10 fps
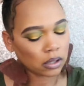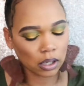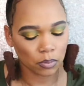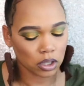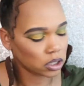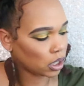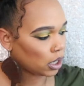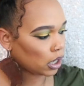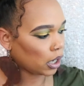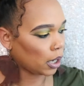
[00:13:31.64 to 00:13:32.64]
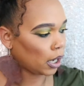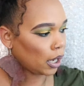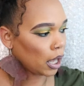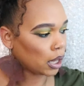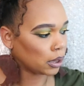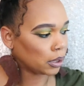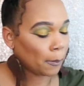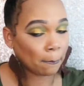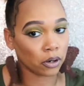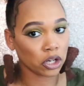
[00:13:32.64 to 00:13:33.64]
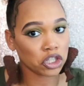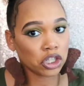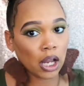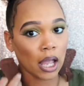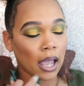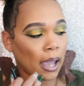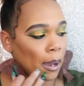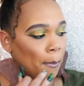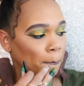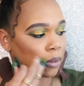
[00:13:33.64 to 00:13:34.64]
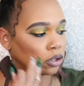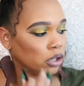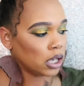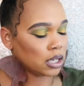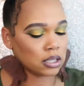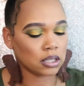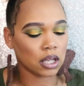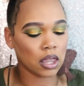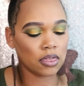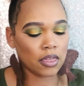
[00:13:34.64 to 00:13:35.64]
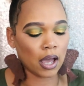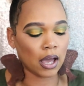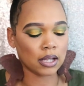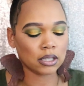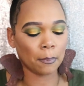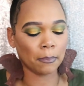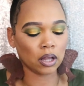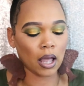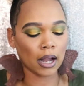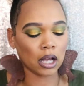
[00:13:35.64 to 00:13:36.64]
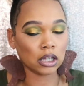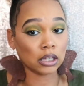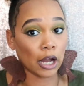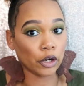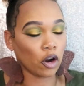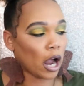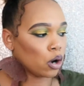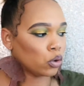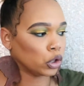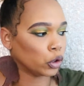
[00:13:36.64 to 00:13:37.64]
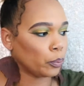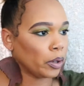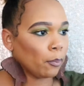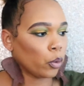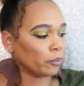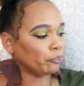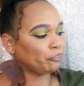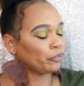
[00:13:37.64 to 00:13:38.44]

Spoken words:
I'm gonna take a lip brush and blend that black liner out a little bit more.